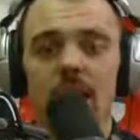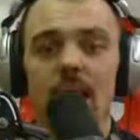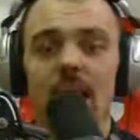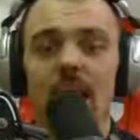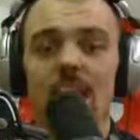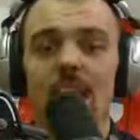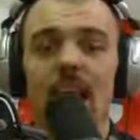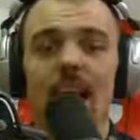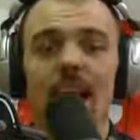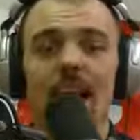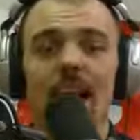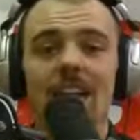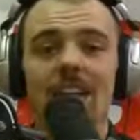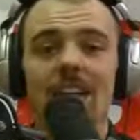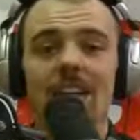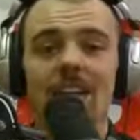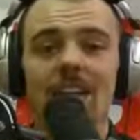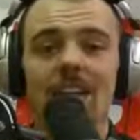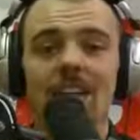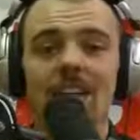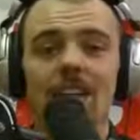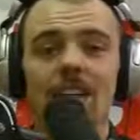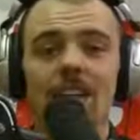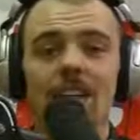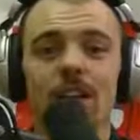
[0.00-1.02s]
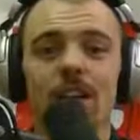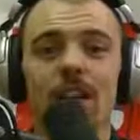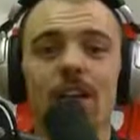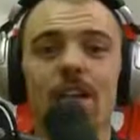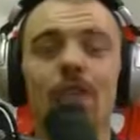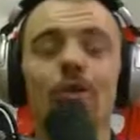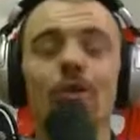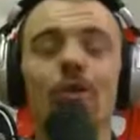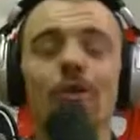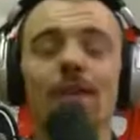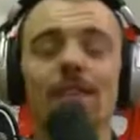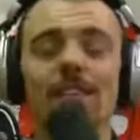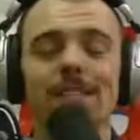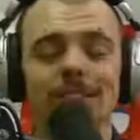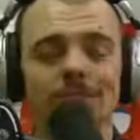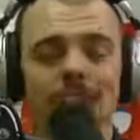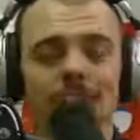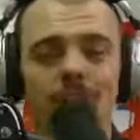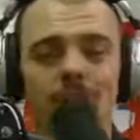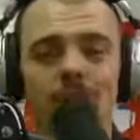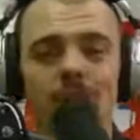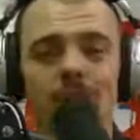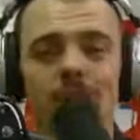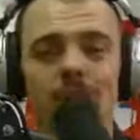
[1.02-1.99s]
Not increasing
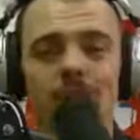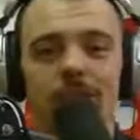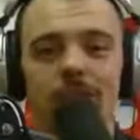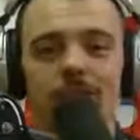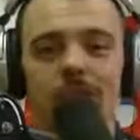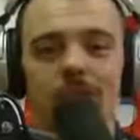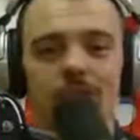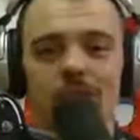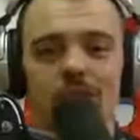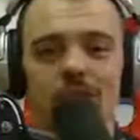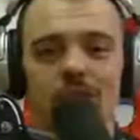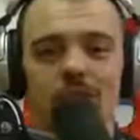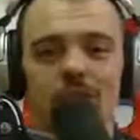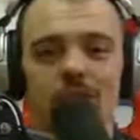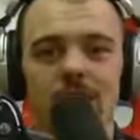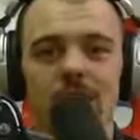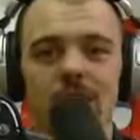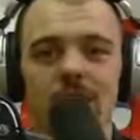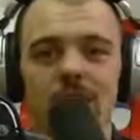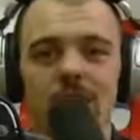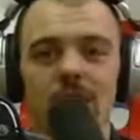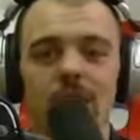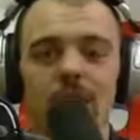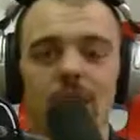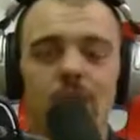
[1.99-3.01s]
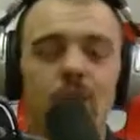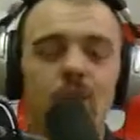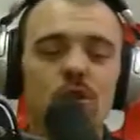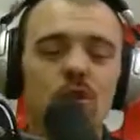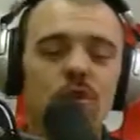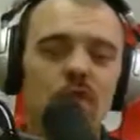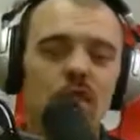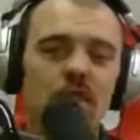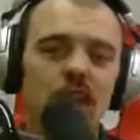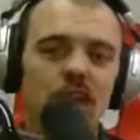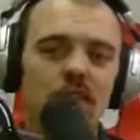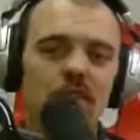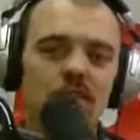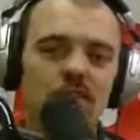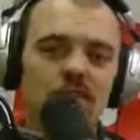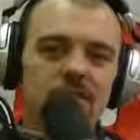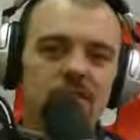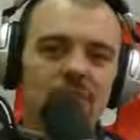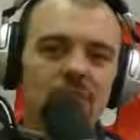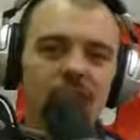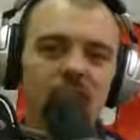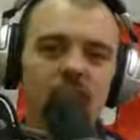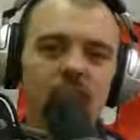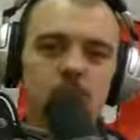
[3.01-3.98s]
it with inflation, but if you took out
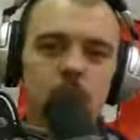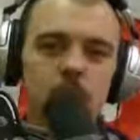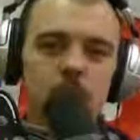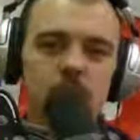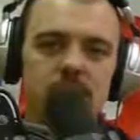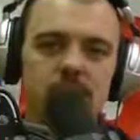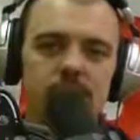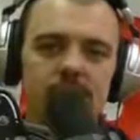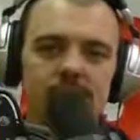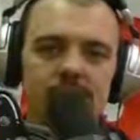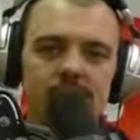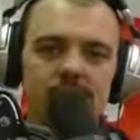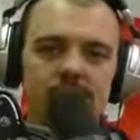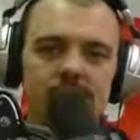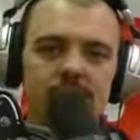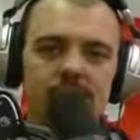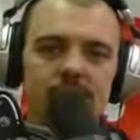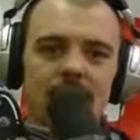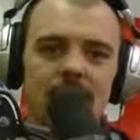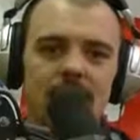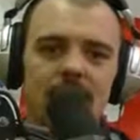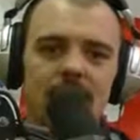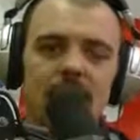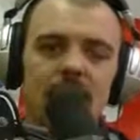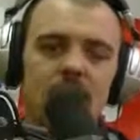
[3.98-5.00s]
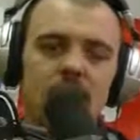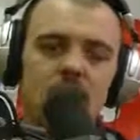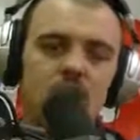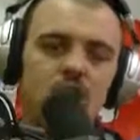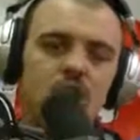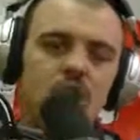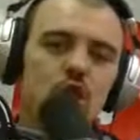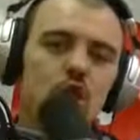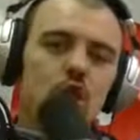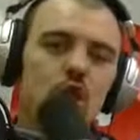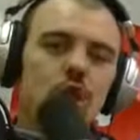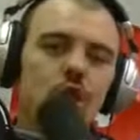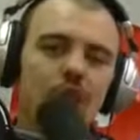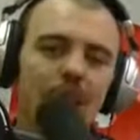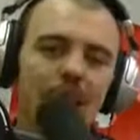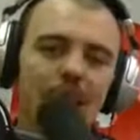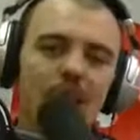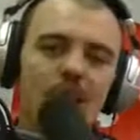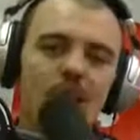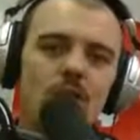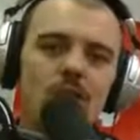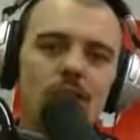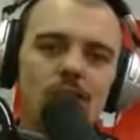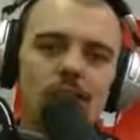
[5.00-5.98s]
5% in
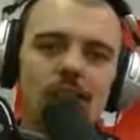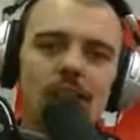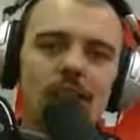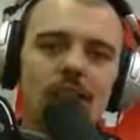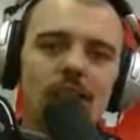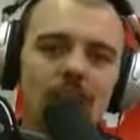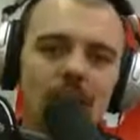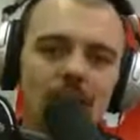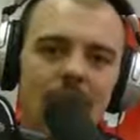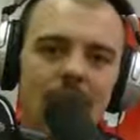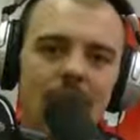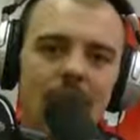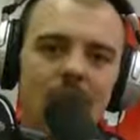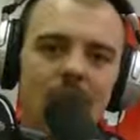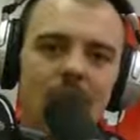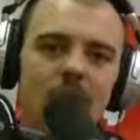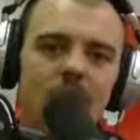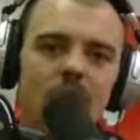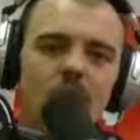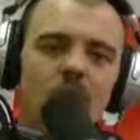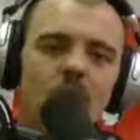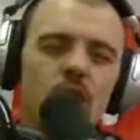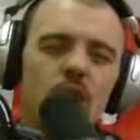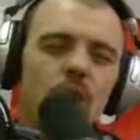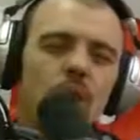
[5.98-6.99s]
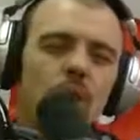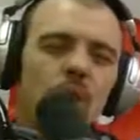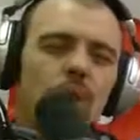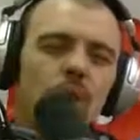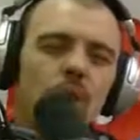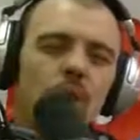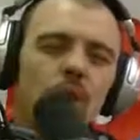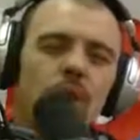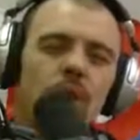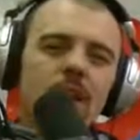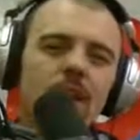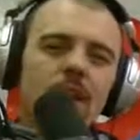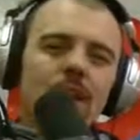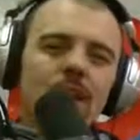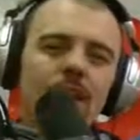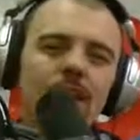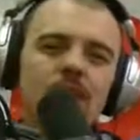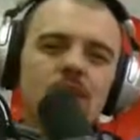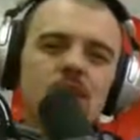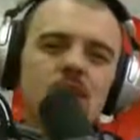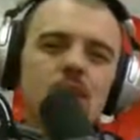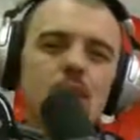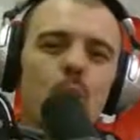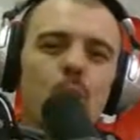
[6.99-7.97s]
2011, you would only
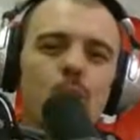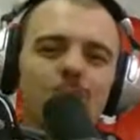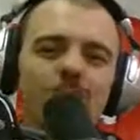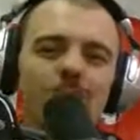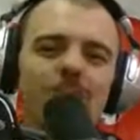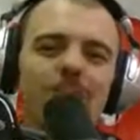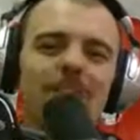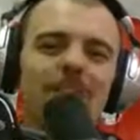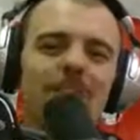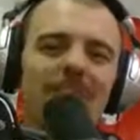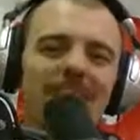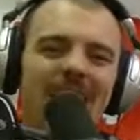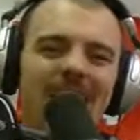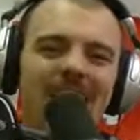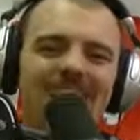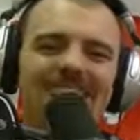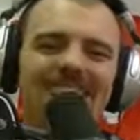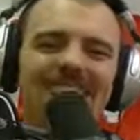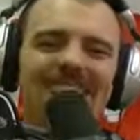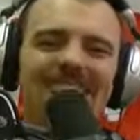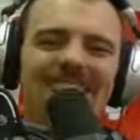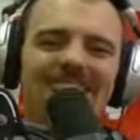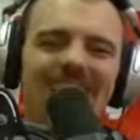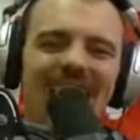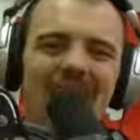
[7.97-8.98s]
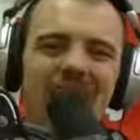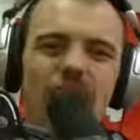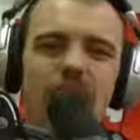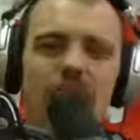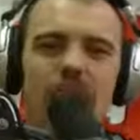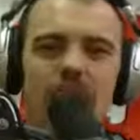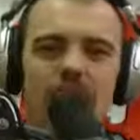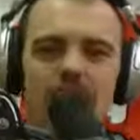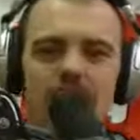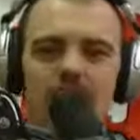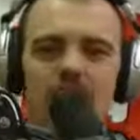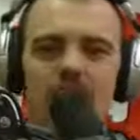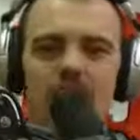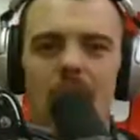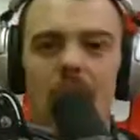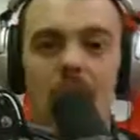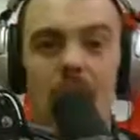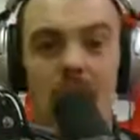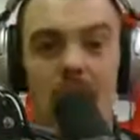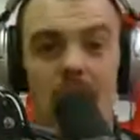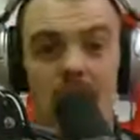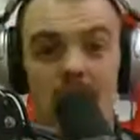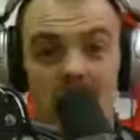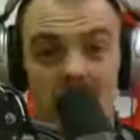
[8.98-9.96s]
have
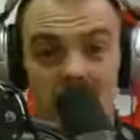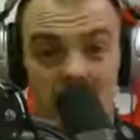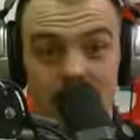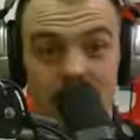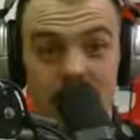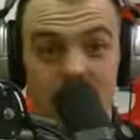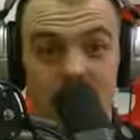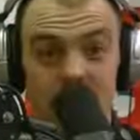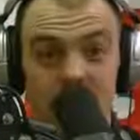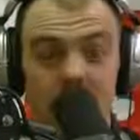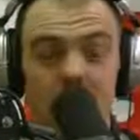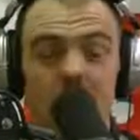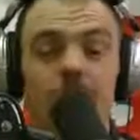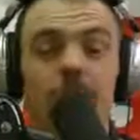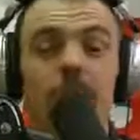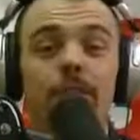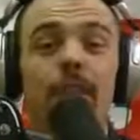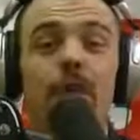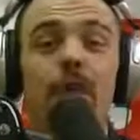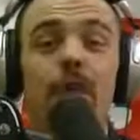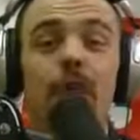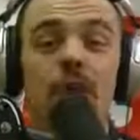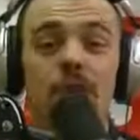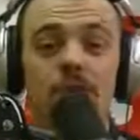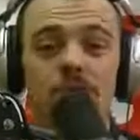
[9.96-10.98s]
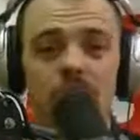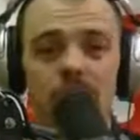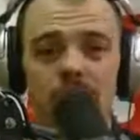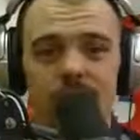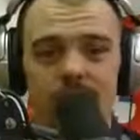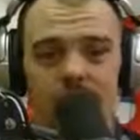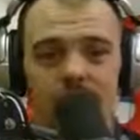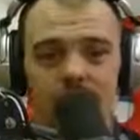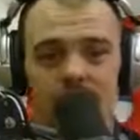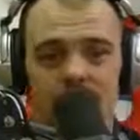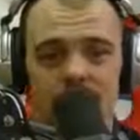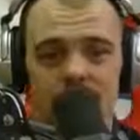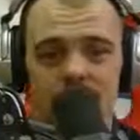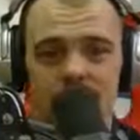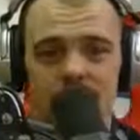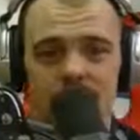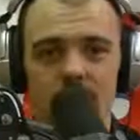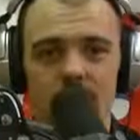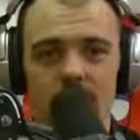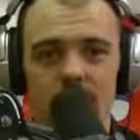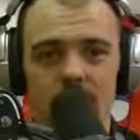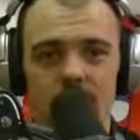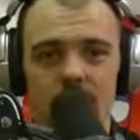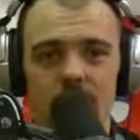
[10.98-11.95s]
$25,000 left of your
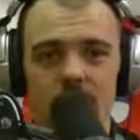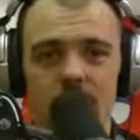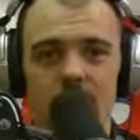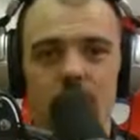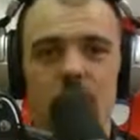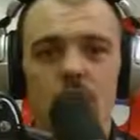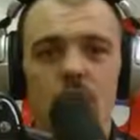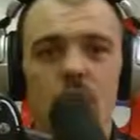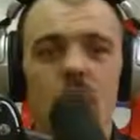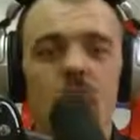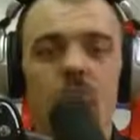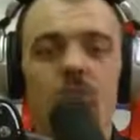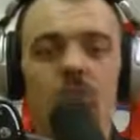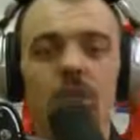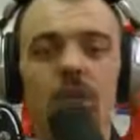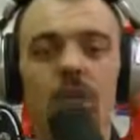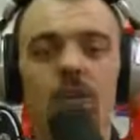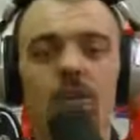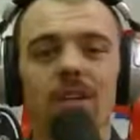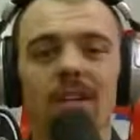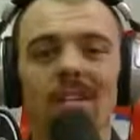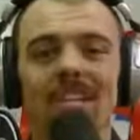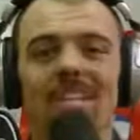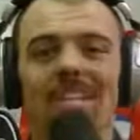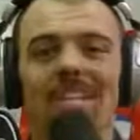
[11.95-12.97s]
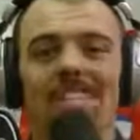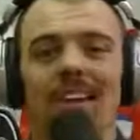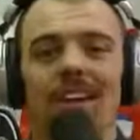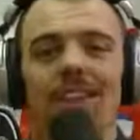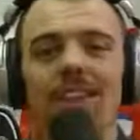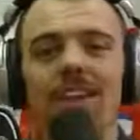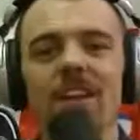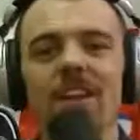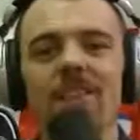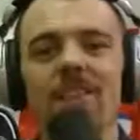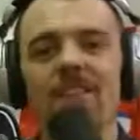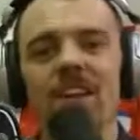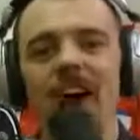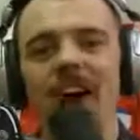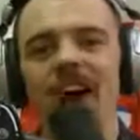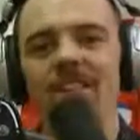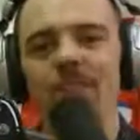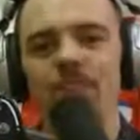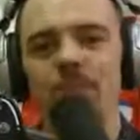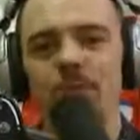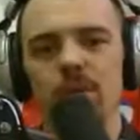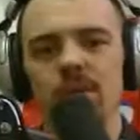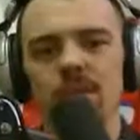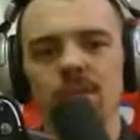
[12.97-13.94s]
$100,000. So literally
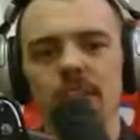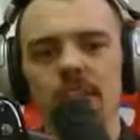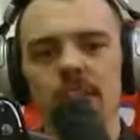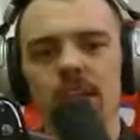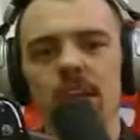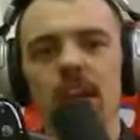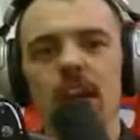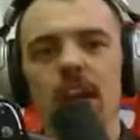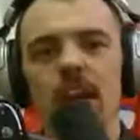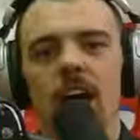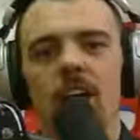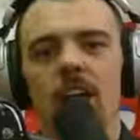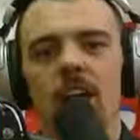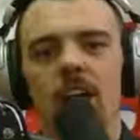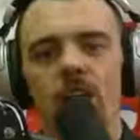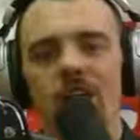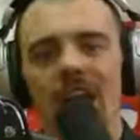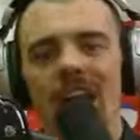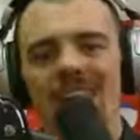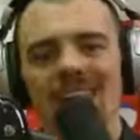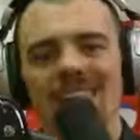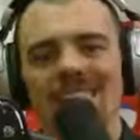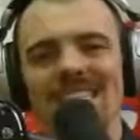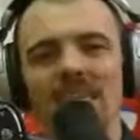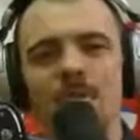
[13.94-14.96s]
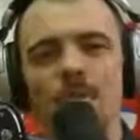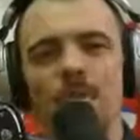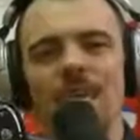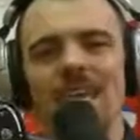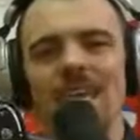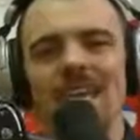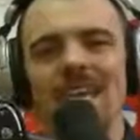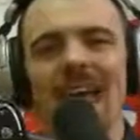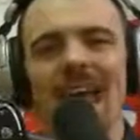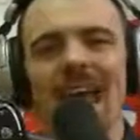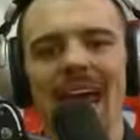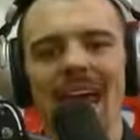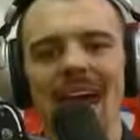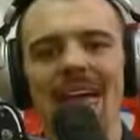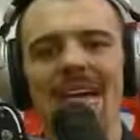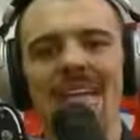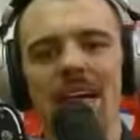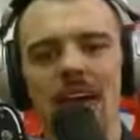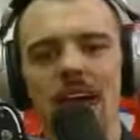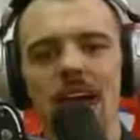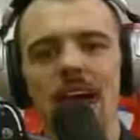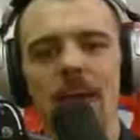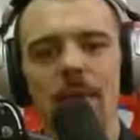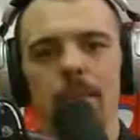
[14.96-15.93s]
75% of your asset was
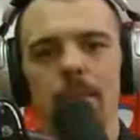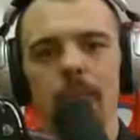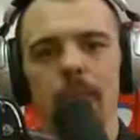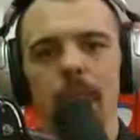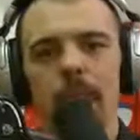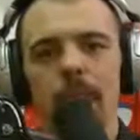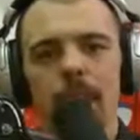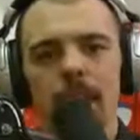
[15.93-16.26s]
ate up.